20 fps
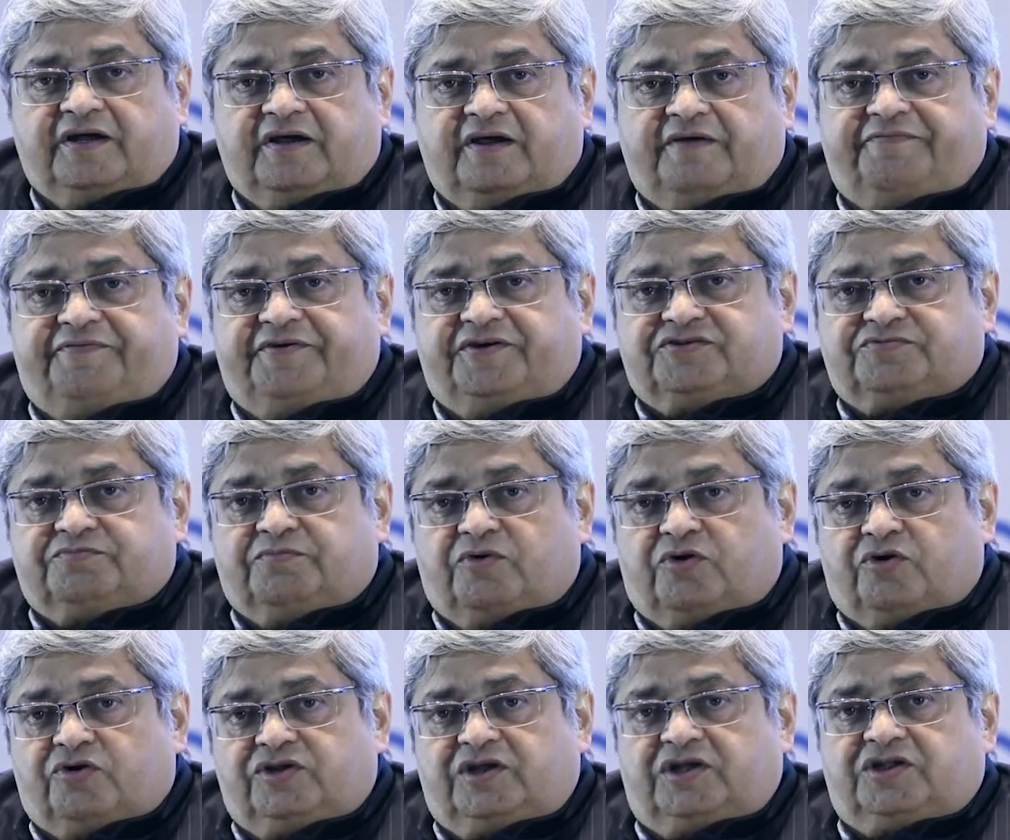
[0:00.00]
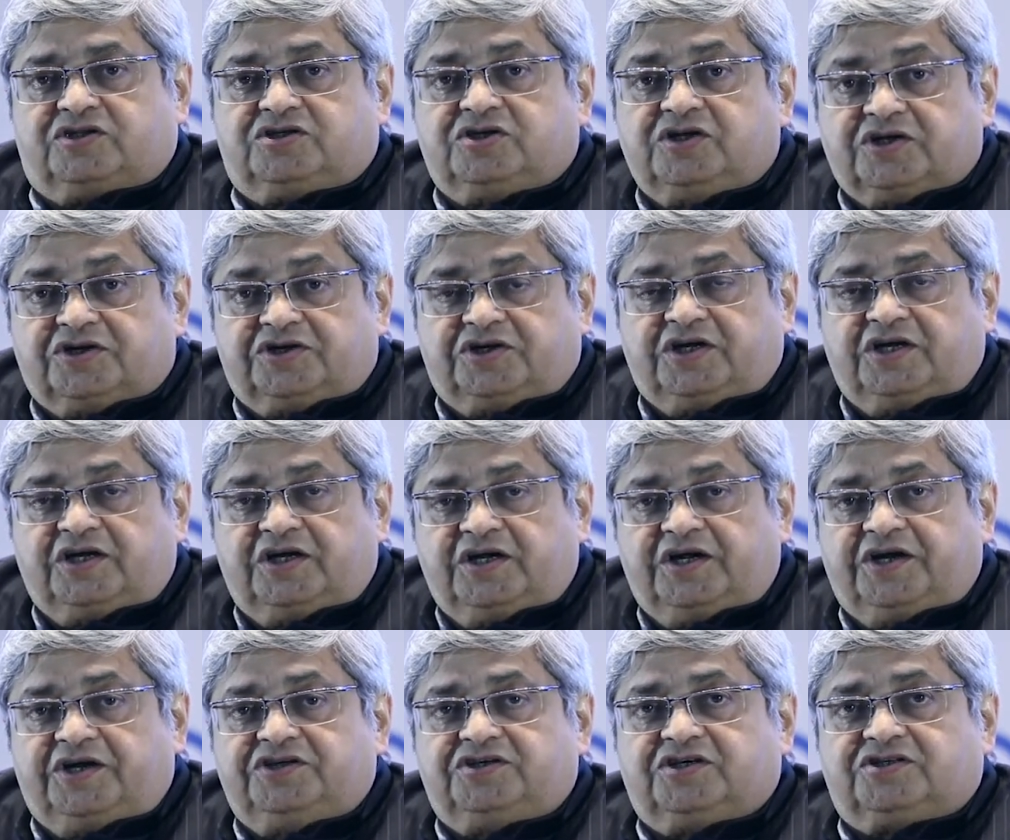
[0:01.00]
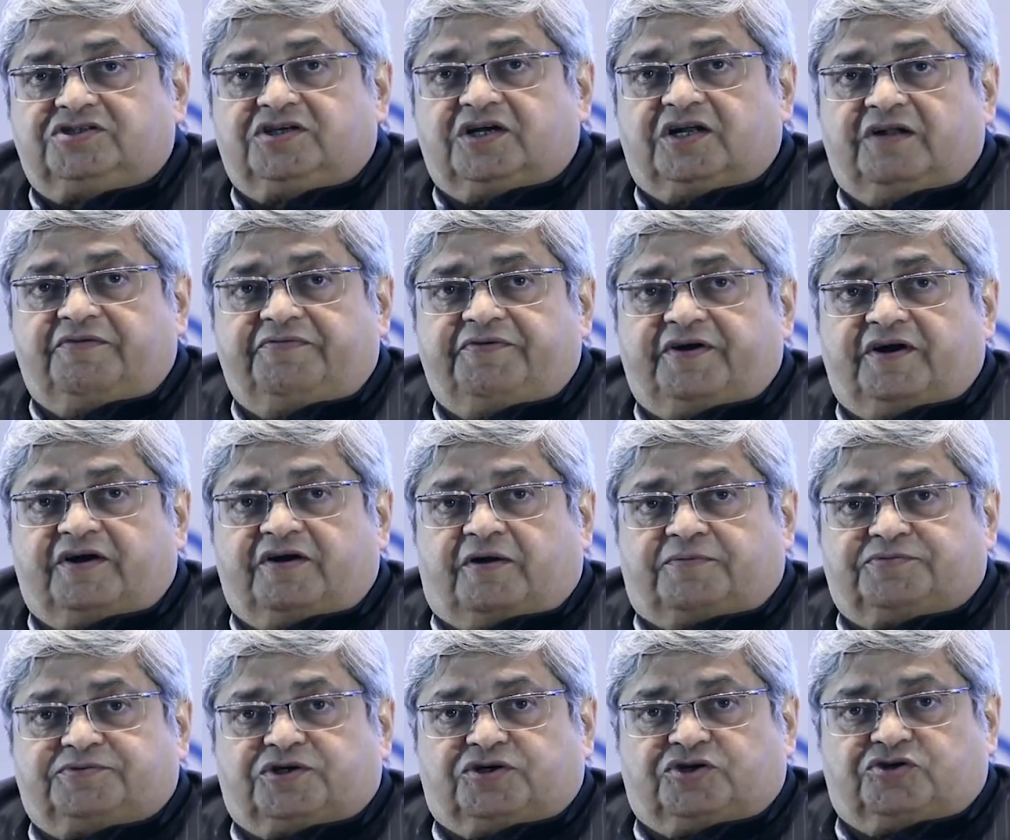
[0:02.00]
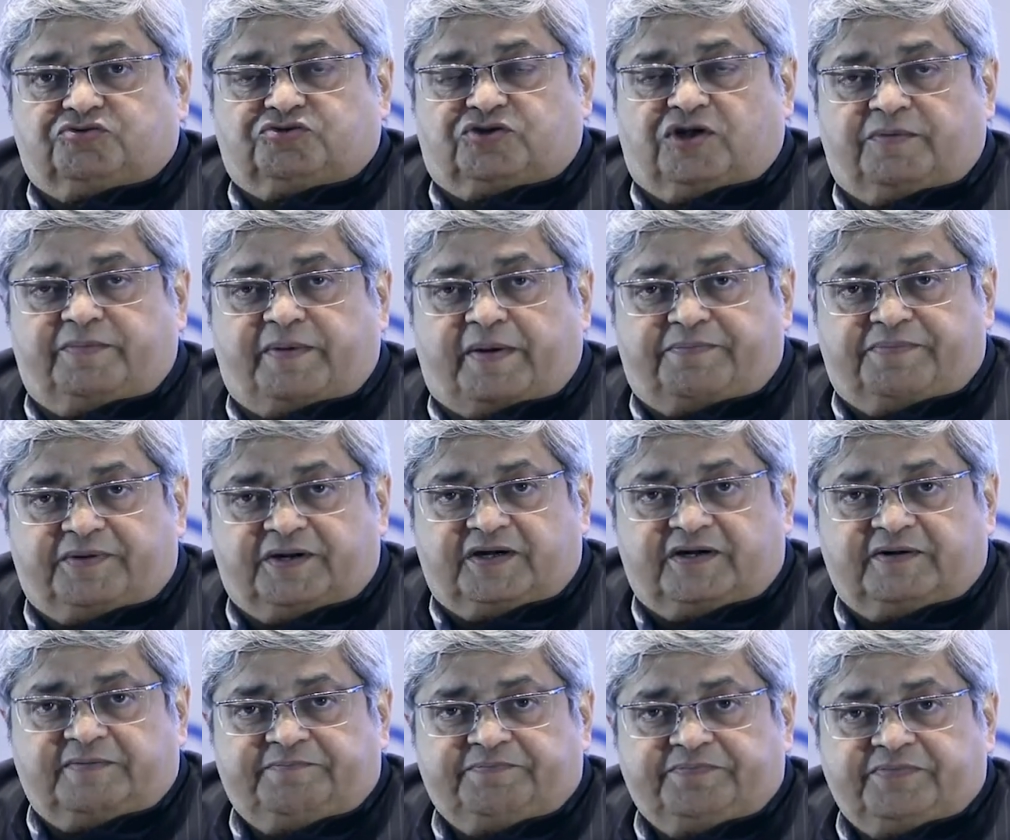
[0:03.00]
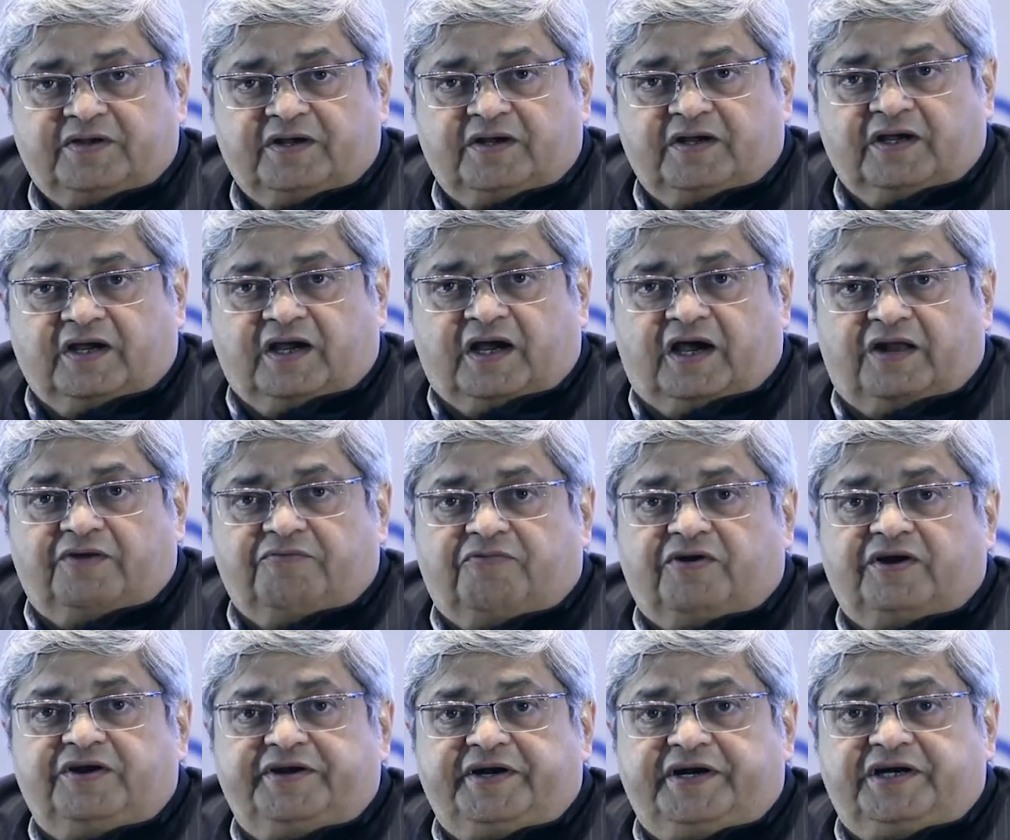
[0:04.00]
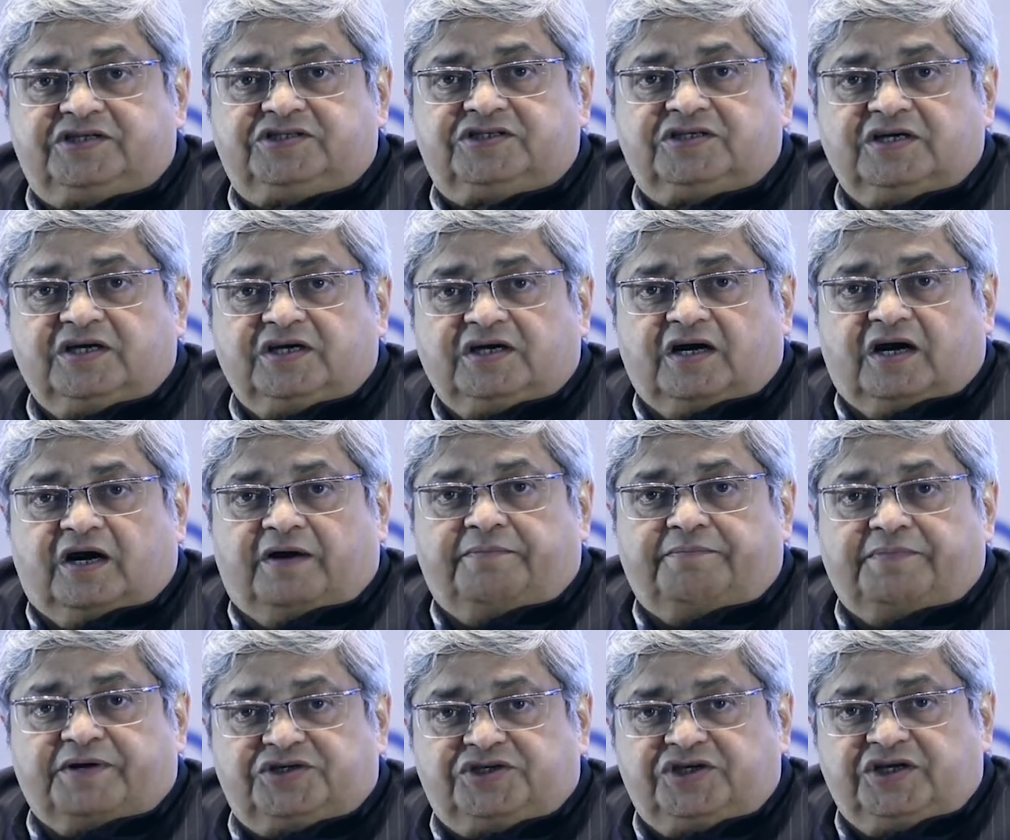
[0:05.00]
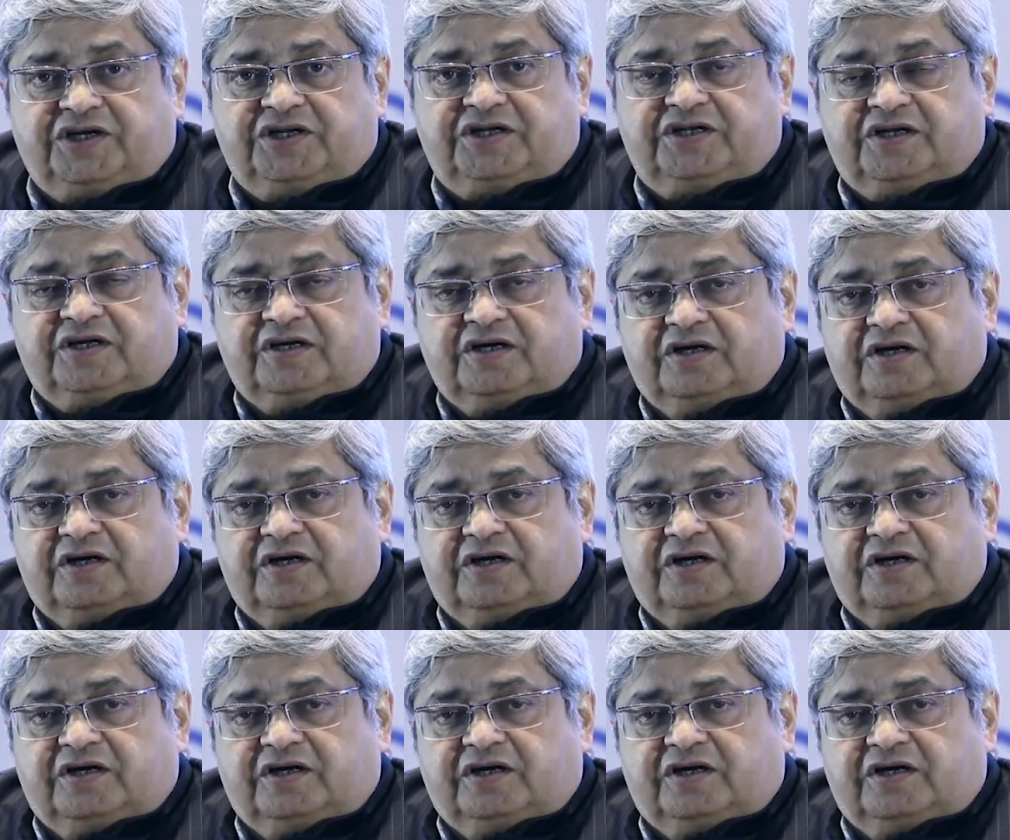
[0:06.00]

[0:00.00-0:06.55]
If it is more than 30, it is a significant obstructive sleep apnea, and one needs a machine